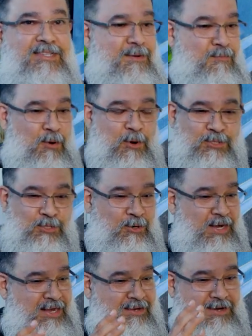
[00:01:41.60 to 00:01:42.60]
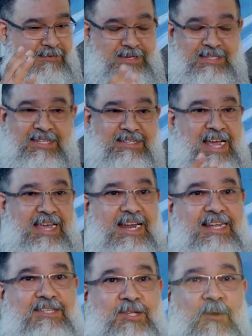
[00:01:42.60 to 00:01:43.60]
the muscle and everything
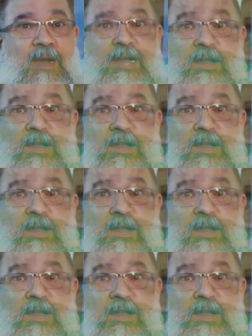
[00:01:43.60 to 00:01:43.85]
direct. So I